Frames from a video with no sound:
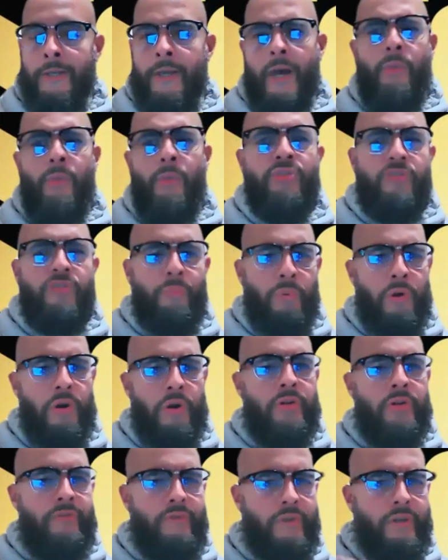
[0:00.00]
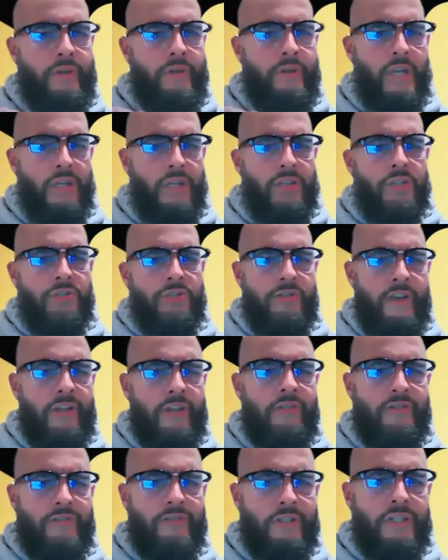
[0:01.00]
I'm also part of the Kent
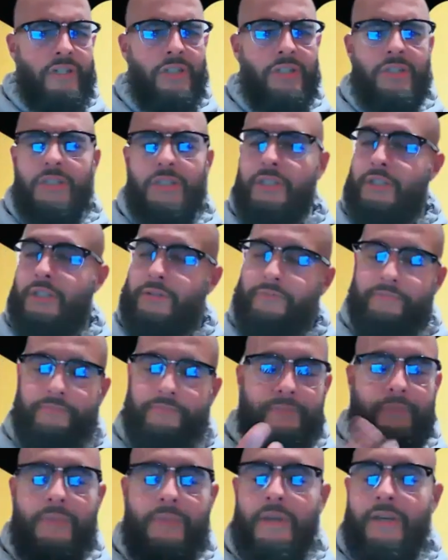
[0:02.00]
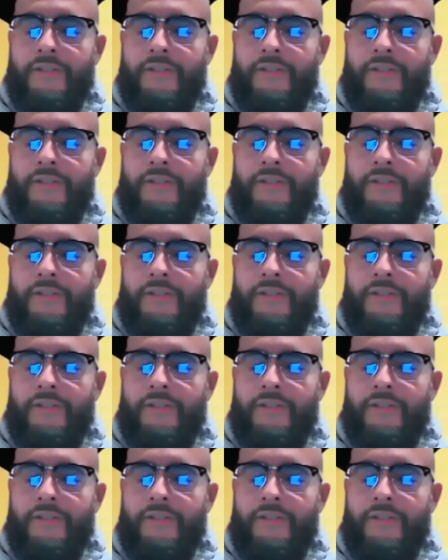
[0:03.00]
Educators of Color, and I